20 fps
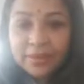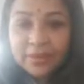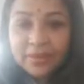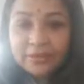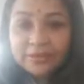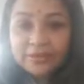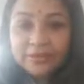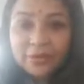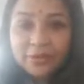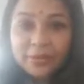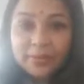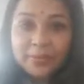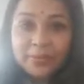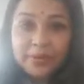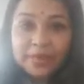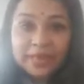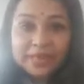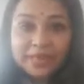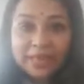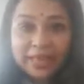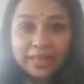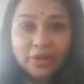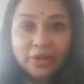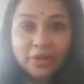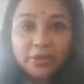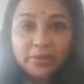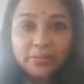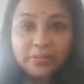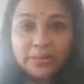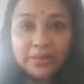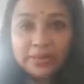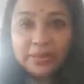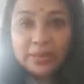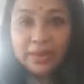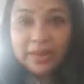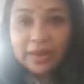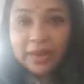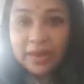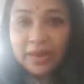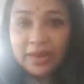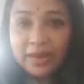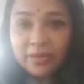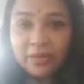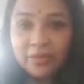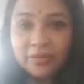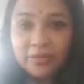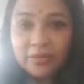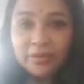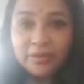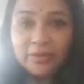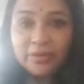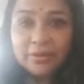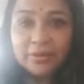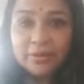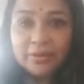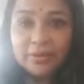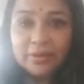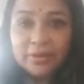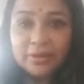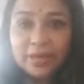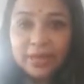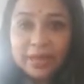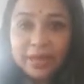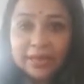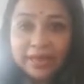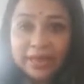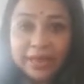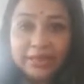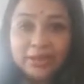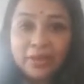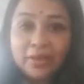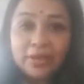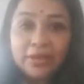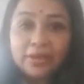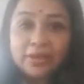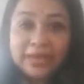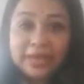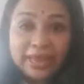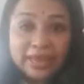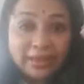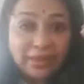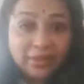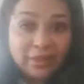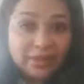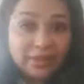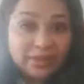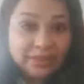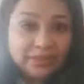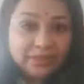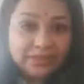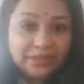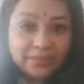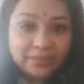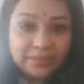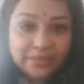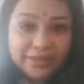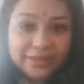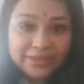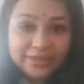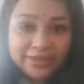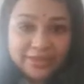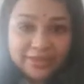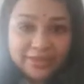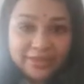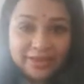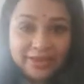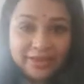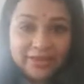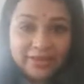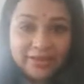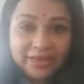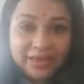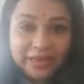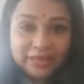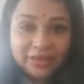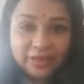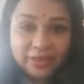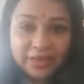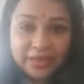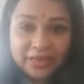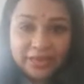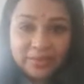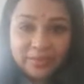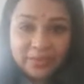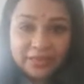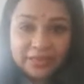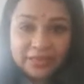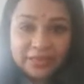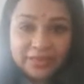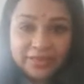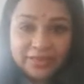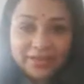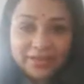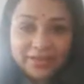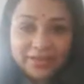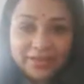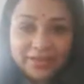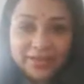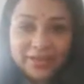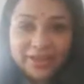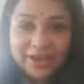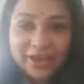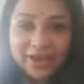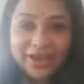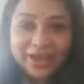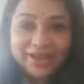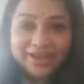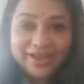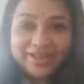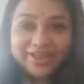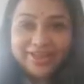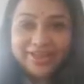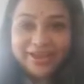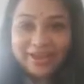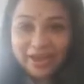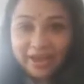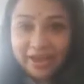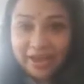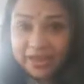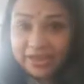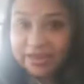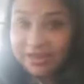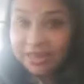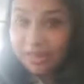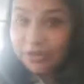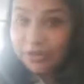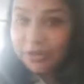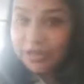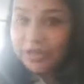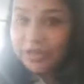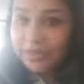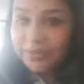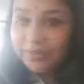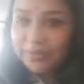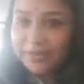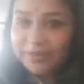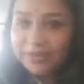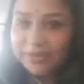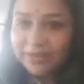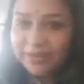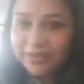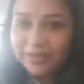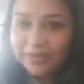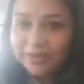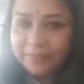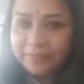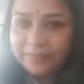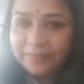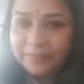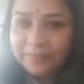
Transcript: So can you all, hello? Can you all see me clearly? Can you all hear me clearly? Hi, can you all hear me clearly?